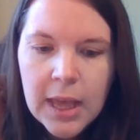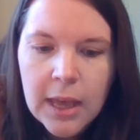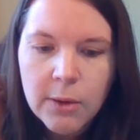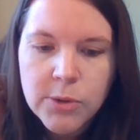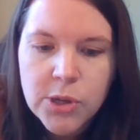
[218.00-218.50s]

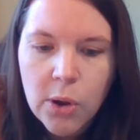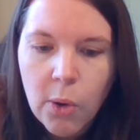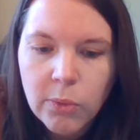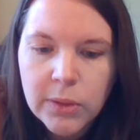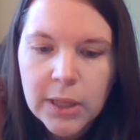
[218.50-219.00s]
It was
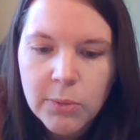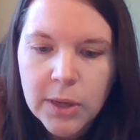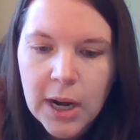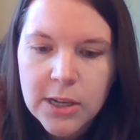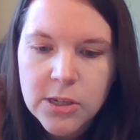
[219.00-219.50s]
only
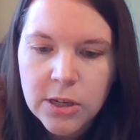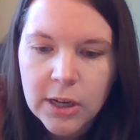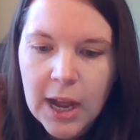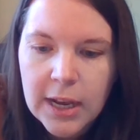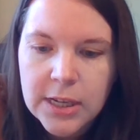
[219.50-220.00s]
when Oscar
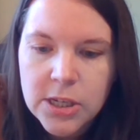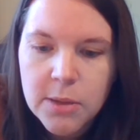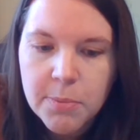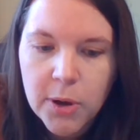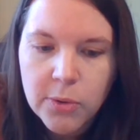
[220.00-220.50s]
got into
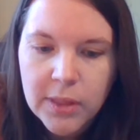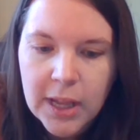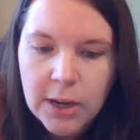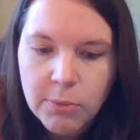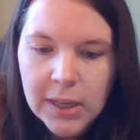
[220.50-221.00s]
the boat
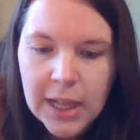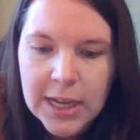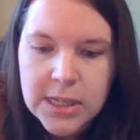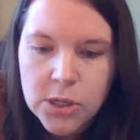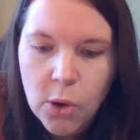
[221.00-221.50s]
that he
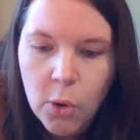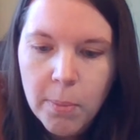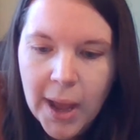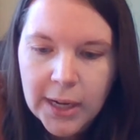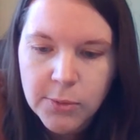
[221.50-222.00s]
realized his whole
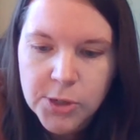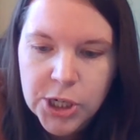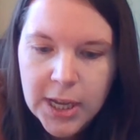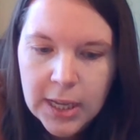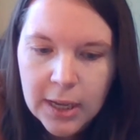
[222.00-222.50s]
body was
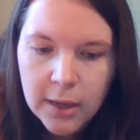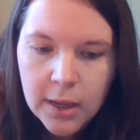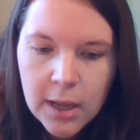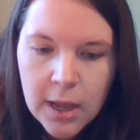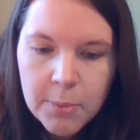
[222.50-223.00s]
shaking,
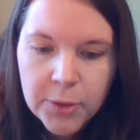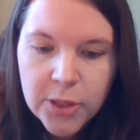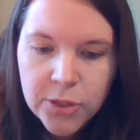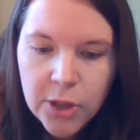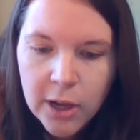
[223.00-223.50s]
but
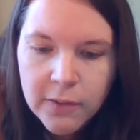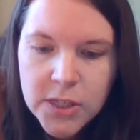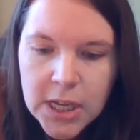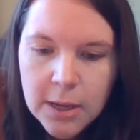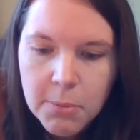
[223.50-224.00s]
the thought of
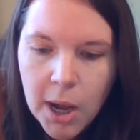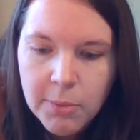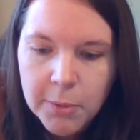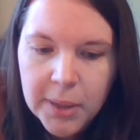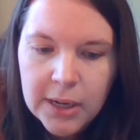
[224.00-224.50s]
seeing
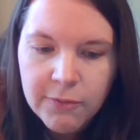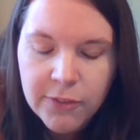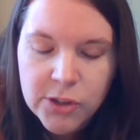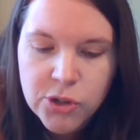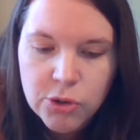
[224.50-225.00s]
Mama made him
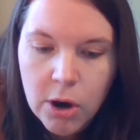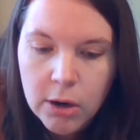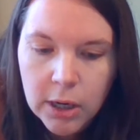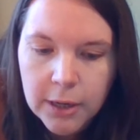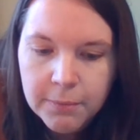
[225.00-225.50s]
feel
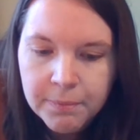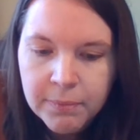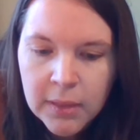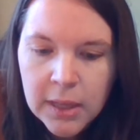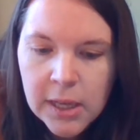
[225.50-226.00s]
stronger.
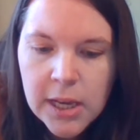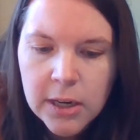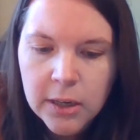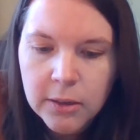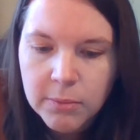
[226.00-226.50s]

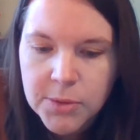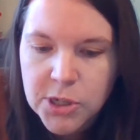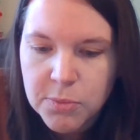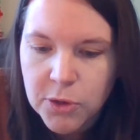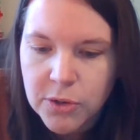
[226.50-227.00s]
Here,
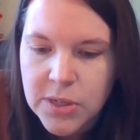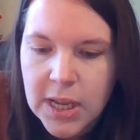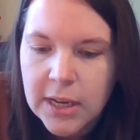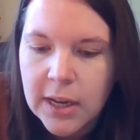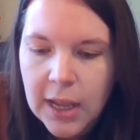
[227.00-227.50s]
Mr. Morrow
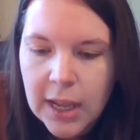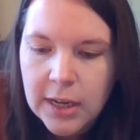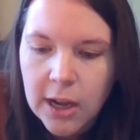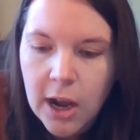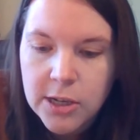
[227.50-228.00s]
said,
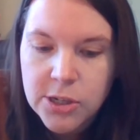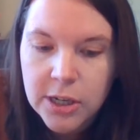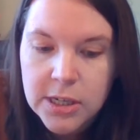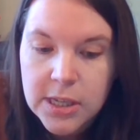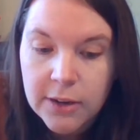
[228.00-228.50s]
handing
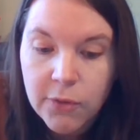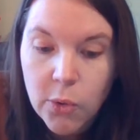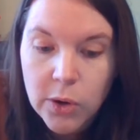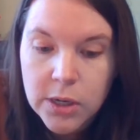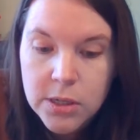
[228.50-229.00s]
Oscar a set of
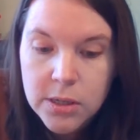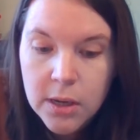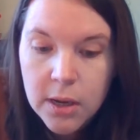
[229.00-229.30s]
oars.